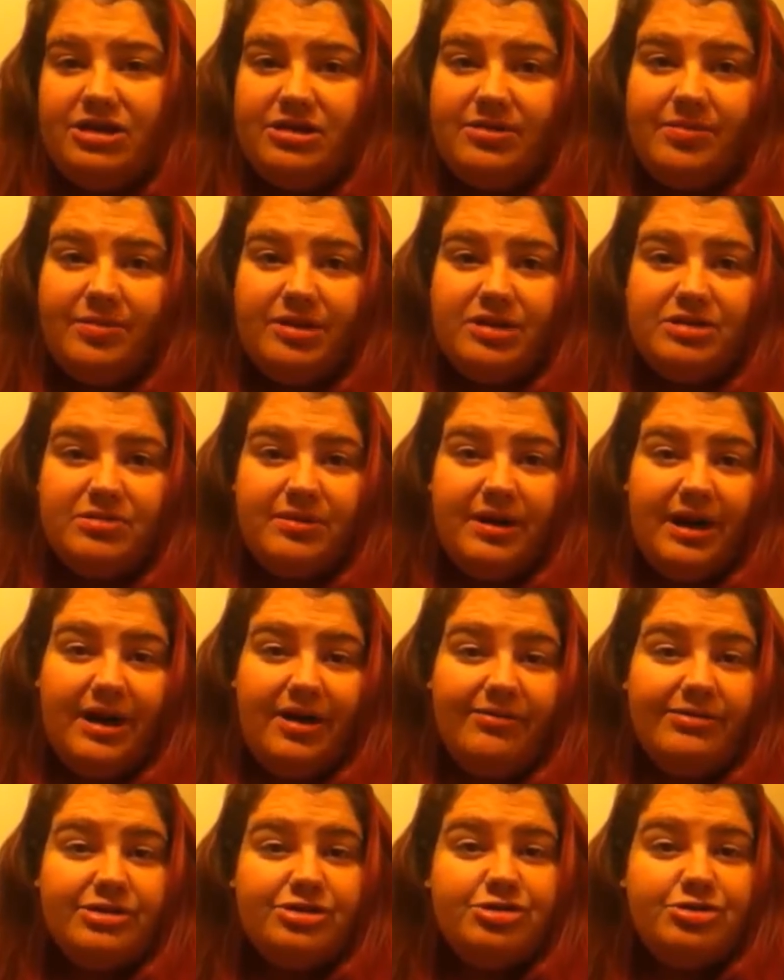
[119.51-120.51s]
to the point to where
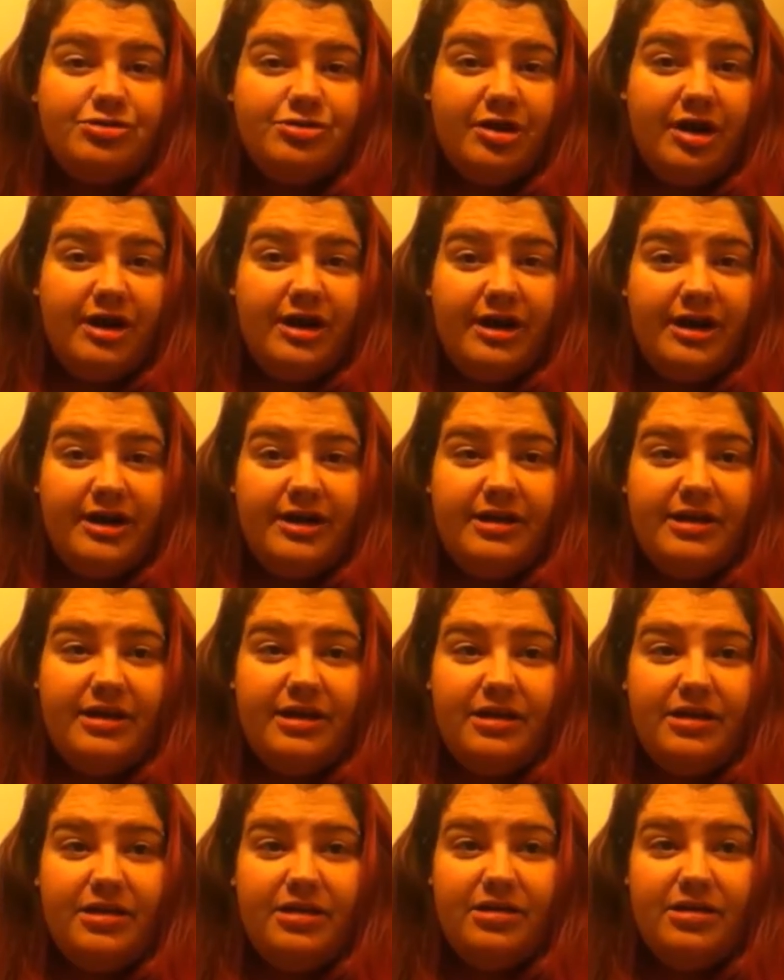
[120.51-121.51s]
I was crying
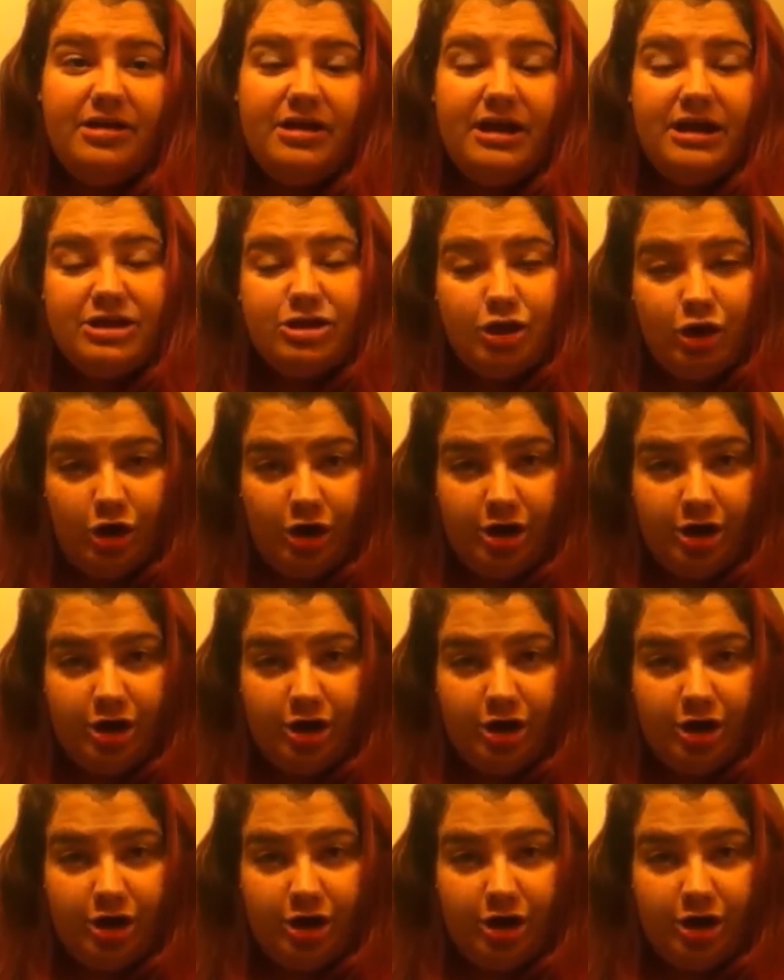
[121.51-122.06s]
in